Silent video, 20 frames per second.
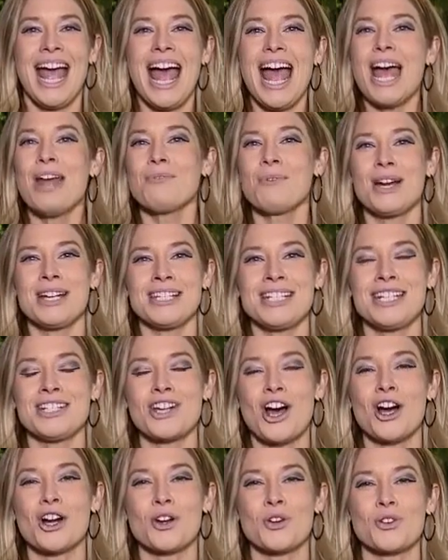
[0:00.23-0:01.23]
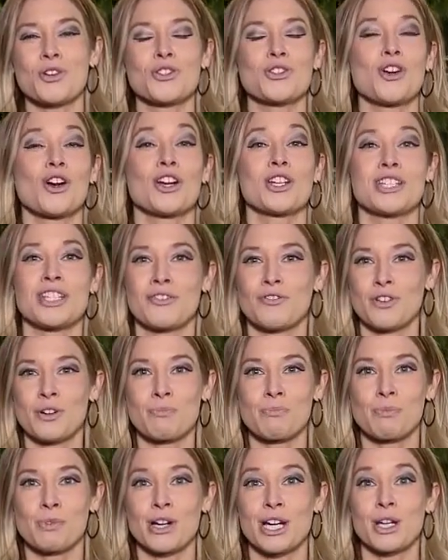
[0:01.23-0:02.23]
NYC dog owners are a
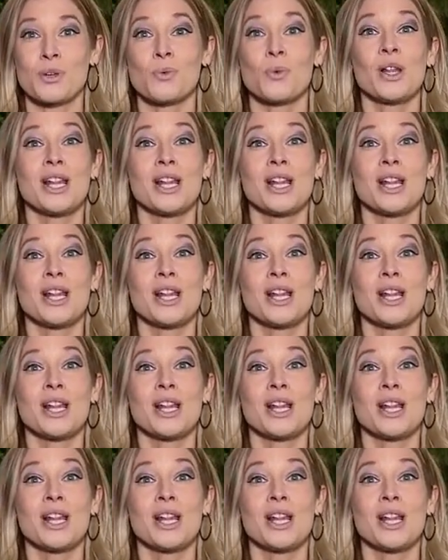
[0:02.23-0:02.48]
different breed,